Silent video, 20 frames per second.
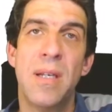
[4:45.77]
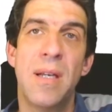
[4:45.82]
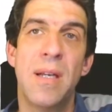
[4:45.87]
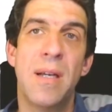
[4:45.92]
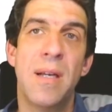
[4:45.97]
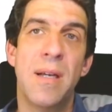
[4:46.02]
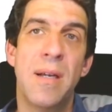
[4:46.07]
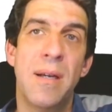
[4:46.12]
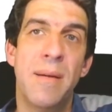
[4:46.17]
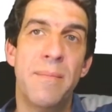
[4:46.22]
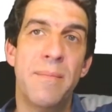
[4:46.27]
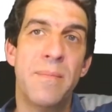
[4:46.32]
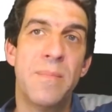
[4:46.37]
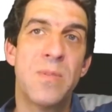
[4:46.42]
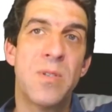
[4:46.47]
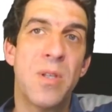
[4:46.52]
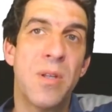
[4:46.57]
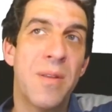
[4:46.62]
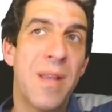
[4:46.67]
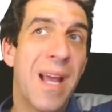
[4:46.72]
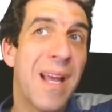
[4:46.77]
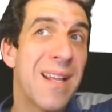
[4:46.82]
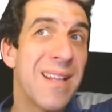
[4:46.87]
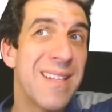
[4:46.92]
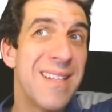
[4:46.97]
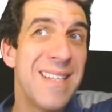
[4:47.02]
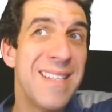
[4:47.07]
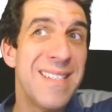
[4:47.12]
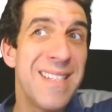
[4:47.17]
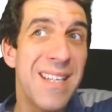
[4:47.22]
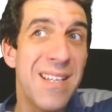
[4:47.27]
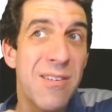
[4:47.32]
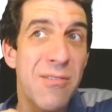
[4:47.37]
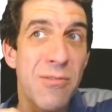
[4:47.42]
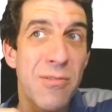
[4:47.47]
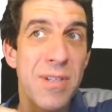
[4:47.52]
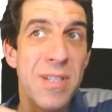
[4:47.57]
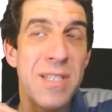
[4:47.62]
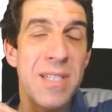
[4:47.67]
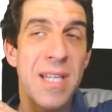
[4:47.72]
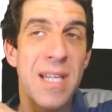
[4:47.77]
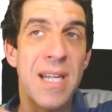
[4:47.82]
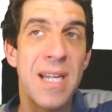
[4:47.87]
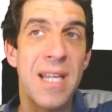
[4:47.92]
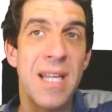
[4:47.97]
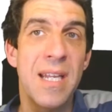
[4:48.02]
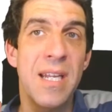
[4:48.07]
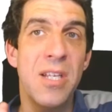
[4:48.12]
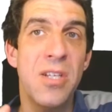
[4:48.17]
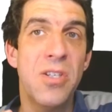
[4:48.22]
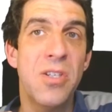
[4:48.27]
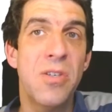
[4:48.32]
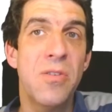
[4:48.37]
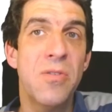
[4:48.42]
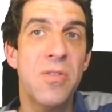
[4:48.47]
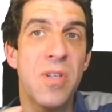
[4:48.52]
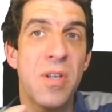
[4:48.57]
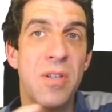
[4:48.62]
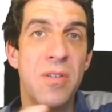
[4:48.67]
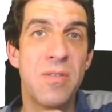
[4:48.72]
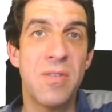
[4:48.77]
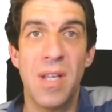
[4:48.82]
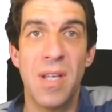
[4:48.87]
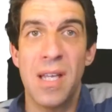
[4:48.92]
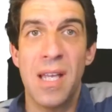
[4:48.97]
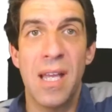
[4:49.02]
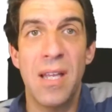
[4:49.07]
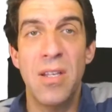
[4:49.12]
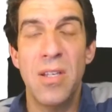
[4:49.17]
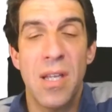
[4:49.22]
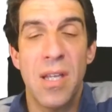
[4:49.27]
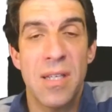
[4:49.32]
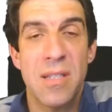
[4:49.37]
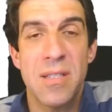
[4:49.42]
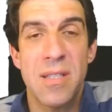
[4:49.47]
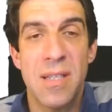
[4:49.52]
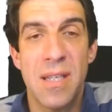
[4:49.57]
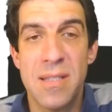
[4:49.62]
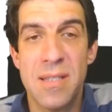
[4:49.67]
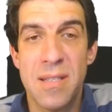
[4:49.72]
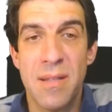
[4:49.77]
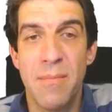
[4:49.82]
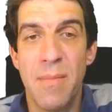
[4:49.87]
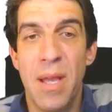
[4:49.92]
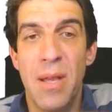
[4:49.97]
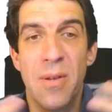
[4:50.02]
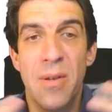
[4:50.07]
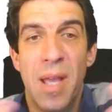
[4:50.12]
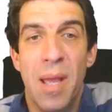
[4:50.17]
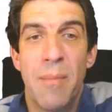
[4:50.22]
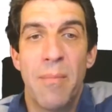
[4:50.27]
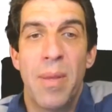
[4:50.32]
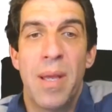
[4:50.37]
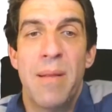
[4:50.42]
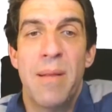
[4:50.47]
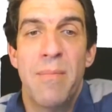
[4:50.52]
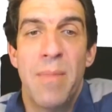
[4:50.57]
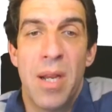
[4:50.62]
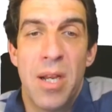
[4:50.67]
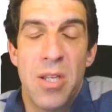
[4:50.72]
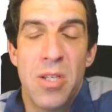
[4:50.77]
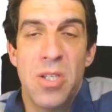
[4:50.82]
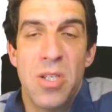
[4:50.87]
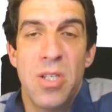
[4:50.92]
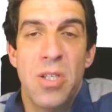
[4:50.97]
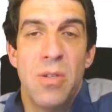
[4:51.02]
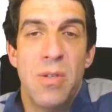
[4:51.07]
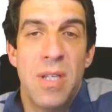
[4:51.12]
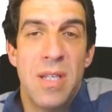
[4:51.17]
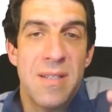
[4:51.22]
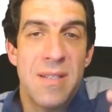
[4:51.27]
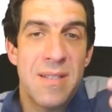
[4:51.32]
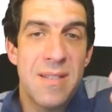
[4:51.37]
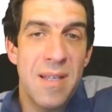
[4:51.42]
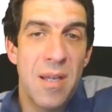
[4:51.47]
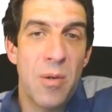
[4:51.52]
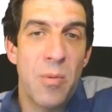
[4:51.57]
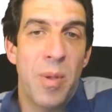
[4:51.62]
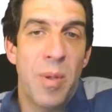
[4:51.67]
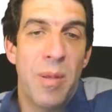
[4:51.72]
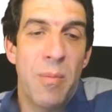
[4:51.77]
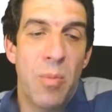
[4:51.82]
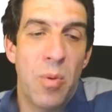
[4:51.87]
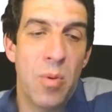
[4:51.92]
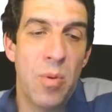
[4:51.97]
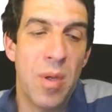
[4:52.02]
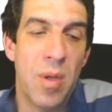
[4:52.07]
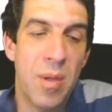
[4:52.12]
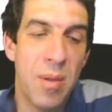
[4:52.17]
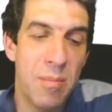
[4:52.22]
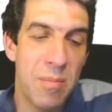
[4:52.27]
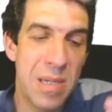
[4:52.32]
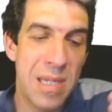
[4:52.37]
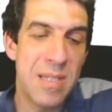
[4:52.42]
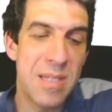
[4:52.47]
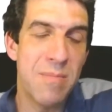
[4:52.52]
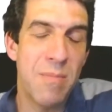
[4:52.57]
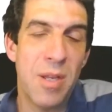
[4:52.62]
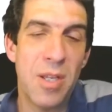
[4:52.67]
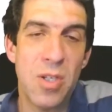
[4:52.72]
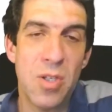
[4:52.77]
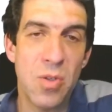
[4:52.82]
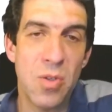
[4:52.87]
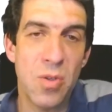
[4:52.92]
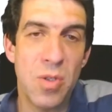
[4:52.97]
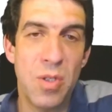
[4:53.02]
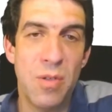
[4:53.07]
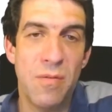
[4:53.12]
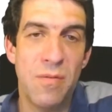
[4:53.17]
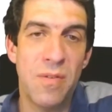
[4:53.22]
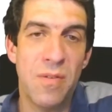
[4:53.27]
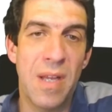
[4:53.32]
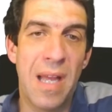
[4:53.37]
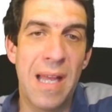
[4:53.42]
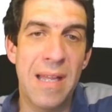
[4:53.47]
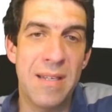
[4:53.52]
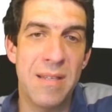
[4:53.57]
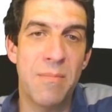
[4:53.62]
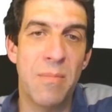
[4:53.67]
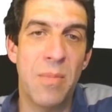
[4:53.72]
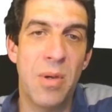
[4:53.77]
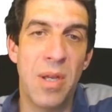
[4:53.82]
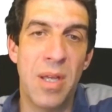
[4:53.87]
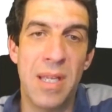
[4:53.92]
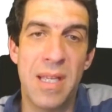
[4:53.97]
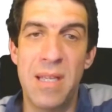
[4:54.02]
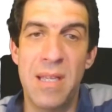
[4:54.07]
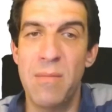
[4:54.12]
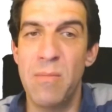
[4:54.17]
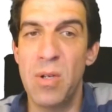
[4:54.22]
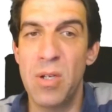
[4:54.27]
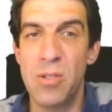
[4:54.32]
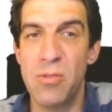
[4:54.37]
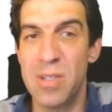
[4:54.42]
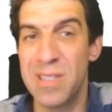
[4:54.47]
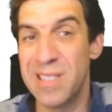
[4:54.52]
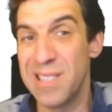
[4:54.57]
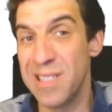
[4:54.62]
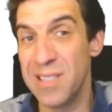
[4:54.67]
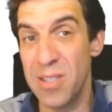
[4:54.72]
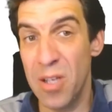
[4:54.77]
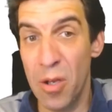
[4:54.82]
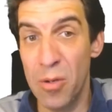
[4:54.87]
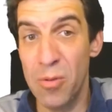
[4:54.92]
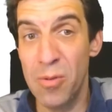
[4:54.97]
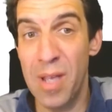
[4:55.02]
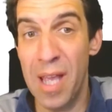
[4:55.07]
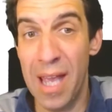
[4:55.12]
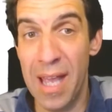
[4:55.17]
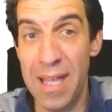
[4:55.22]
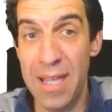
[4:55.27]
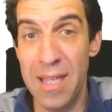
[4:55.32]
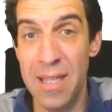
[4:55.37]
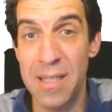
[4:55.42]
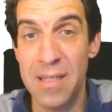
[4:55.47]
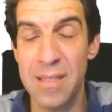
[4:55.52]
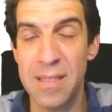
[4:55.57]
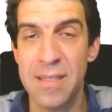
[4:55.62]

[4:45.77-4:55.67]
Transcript: So that is increasingly an issue. So again, as the mail campaign manager, you need to tell people, please make sure you've added my email address as okay.